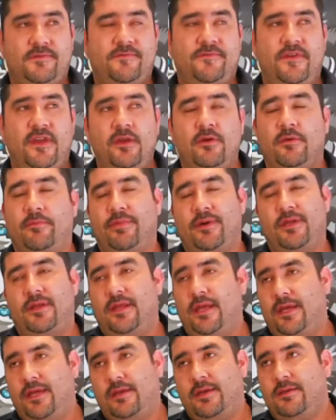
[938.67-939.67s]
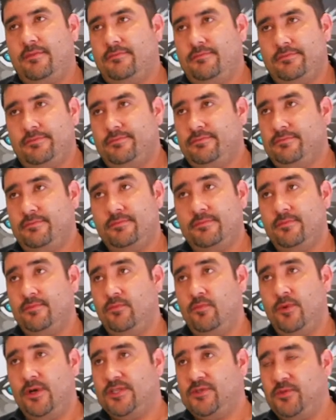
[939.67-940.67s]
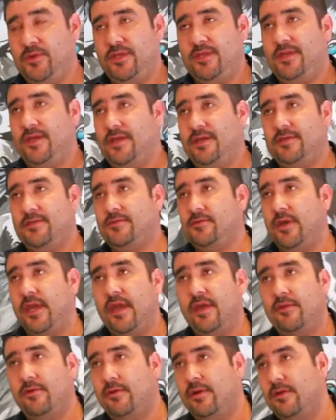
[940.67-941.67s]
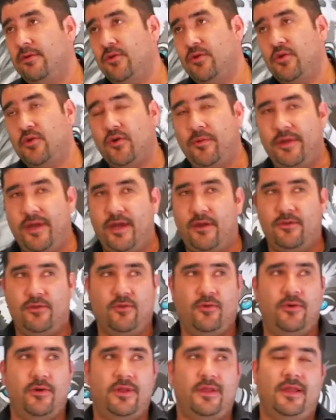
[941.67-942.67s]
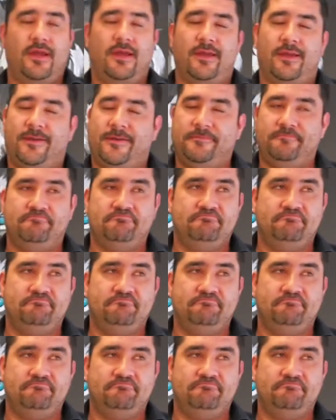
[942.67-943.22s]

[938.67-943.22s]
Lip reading: fear, but like, once we did it together and you show me how to do it, like,